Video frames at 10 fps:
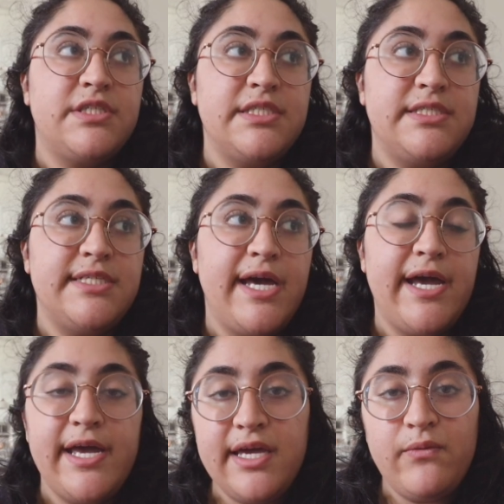
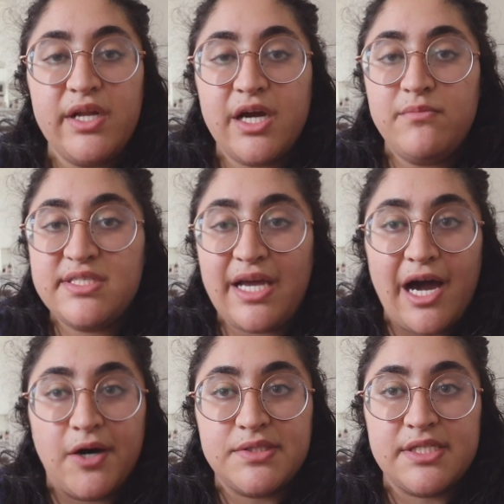today, when it comes to
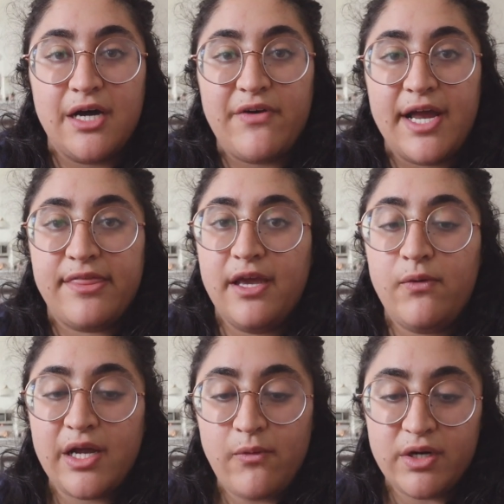house stuff, I
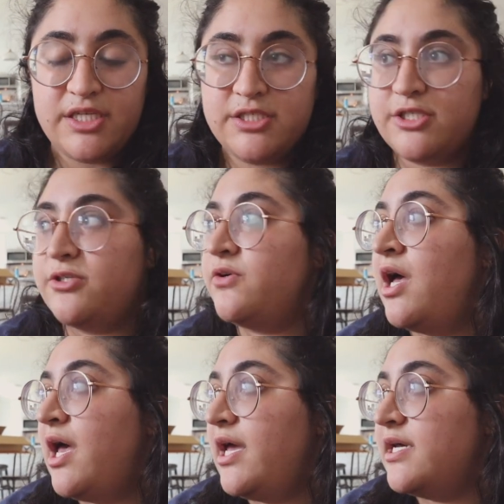think what I wanna do
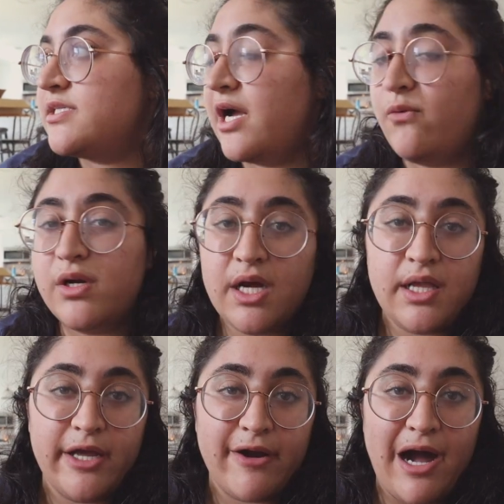is I wanna
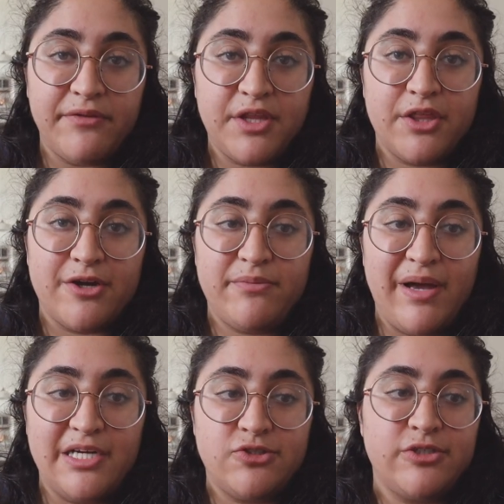clear out the third
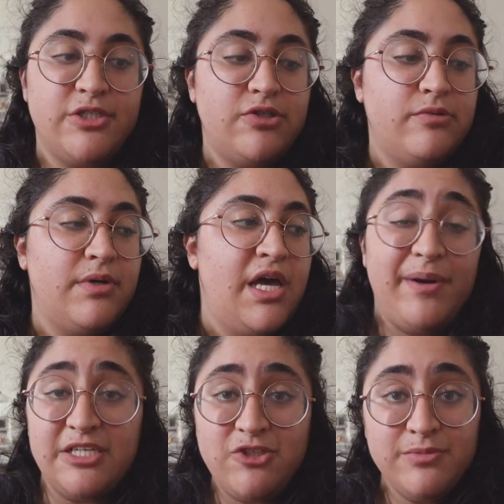bedroom. The
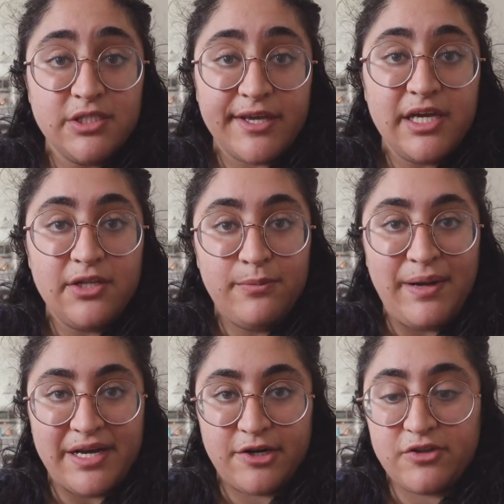bedroom's looking a little
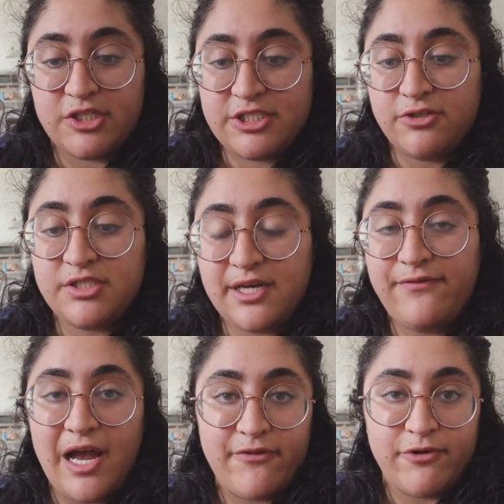better. There's still
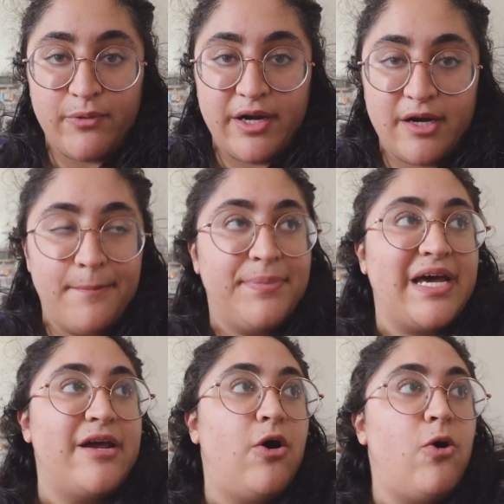stuff everywhere, but
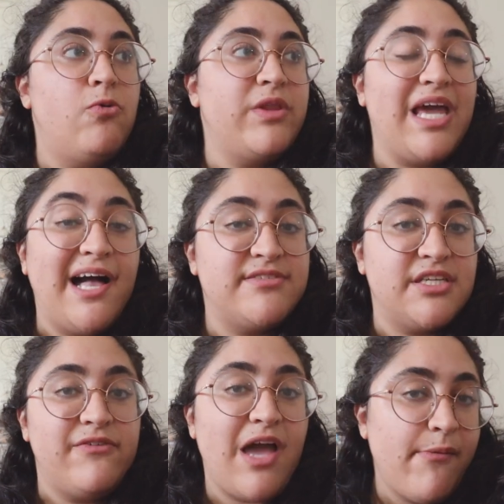I only have
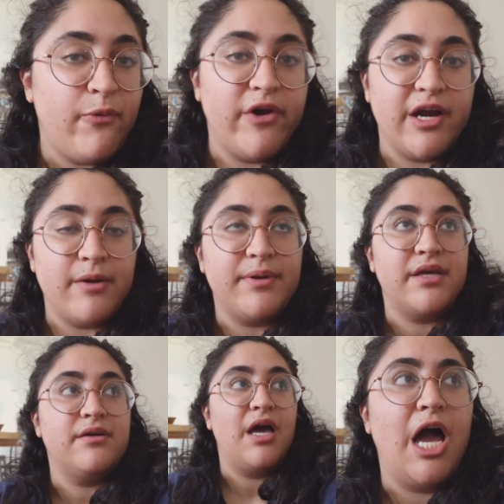stuff everywhere.
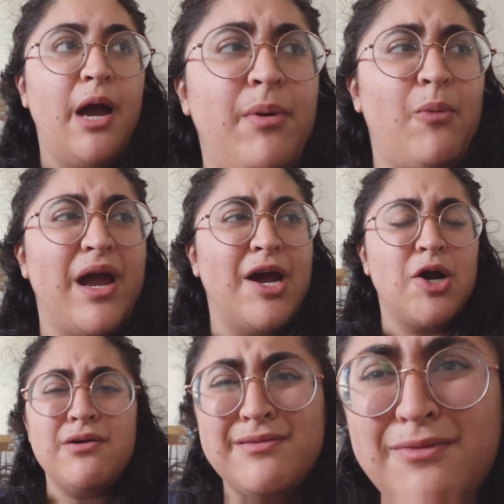
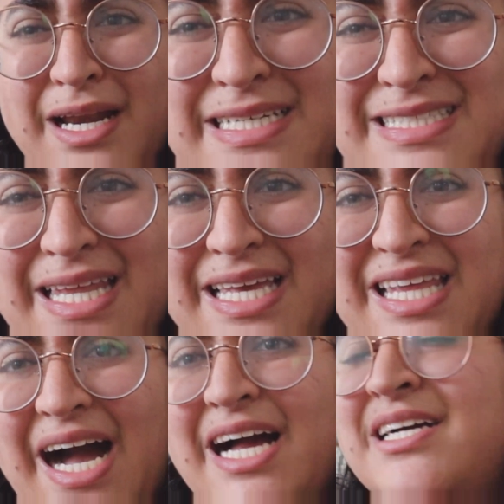Everywhere? Why'd I say like that?